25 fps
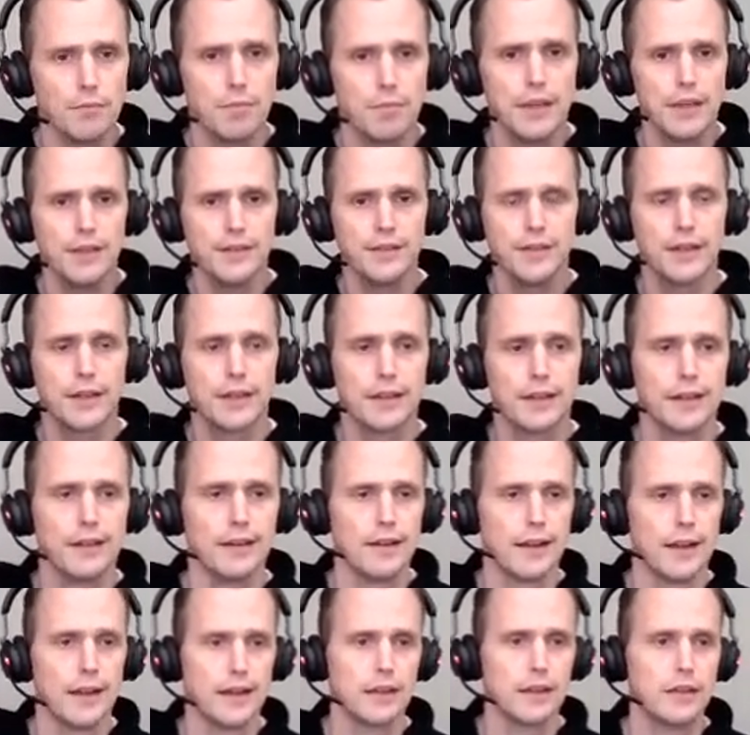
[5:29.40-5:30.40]

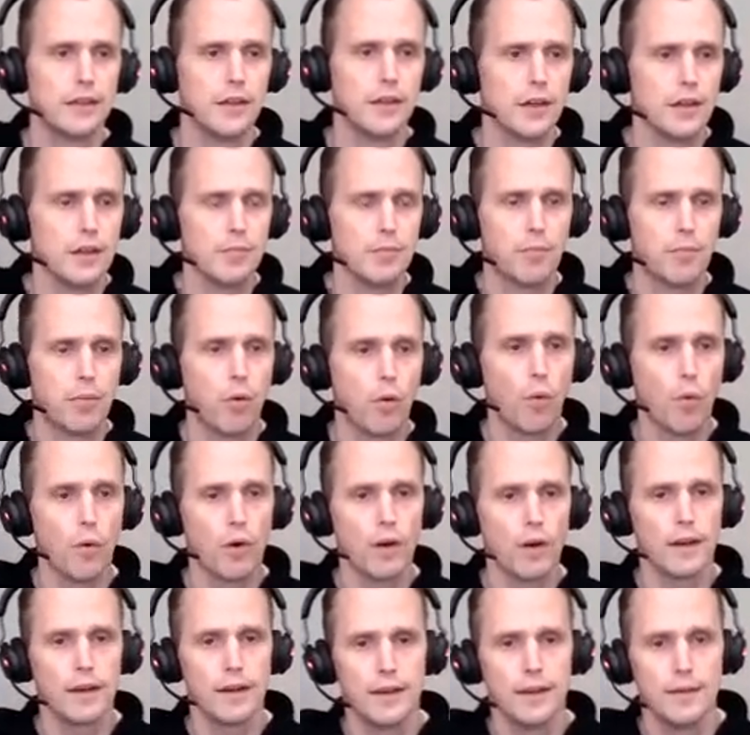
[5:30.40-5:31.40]
basically, like, done
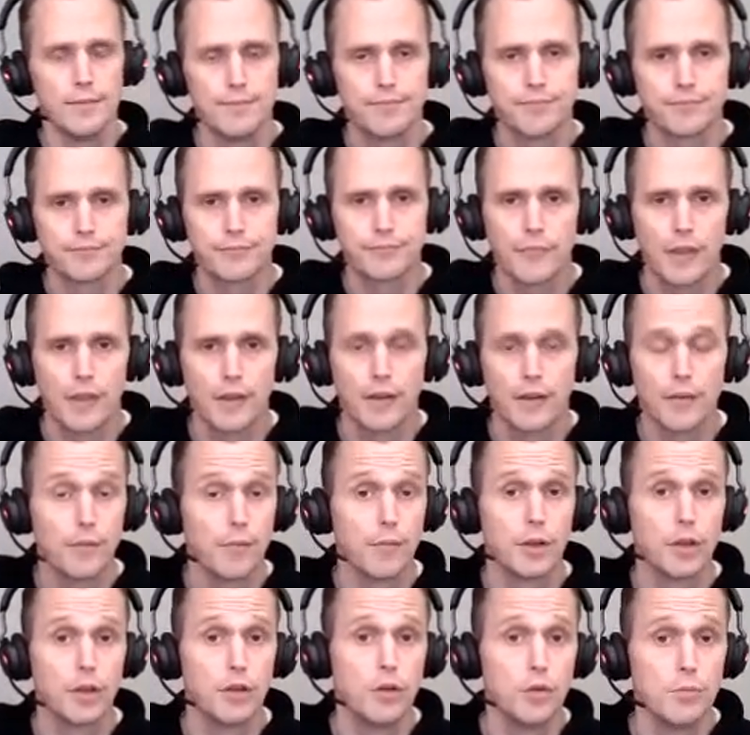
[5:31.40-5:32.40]
poorly,
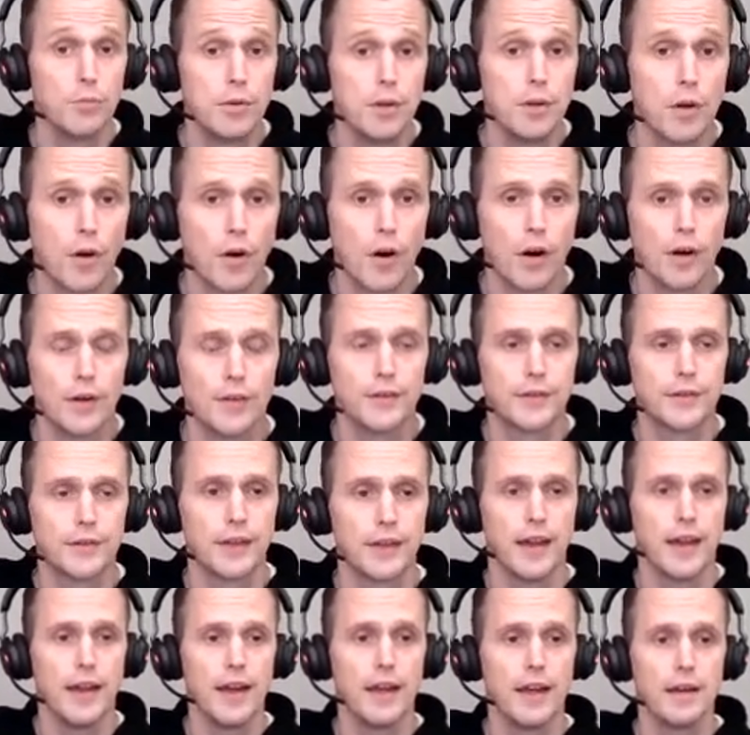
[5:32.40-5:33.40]
QBRs
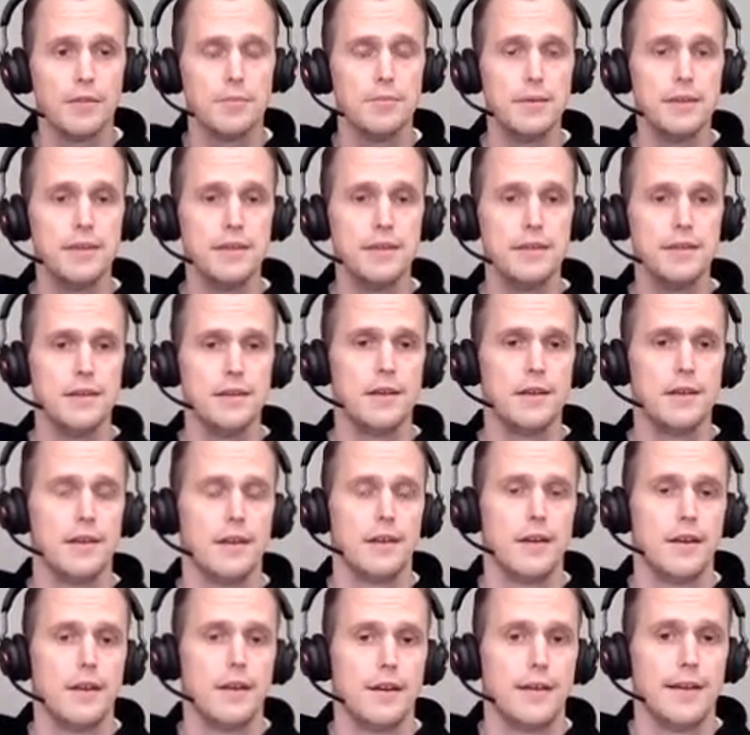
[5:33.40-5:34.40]
can be
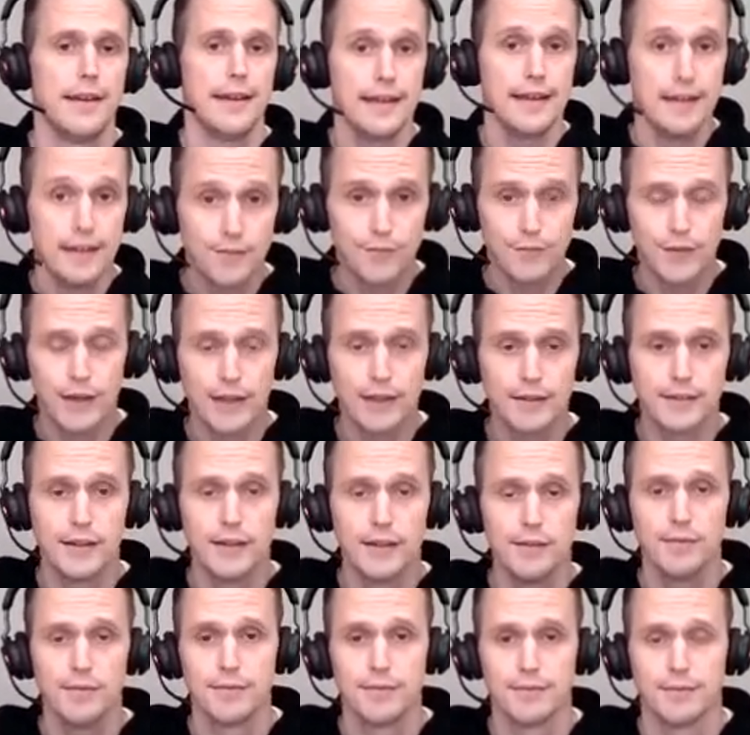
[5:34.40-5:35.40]

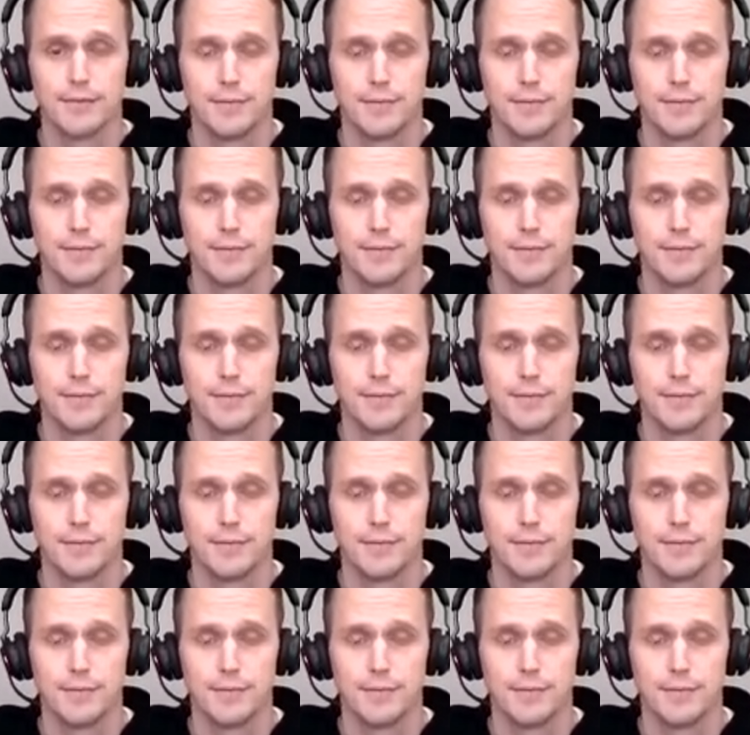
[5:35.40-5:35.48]
ineffective.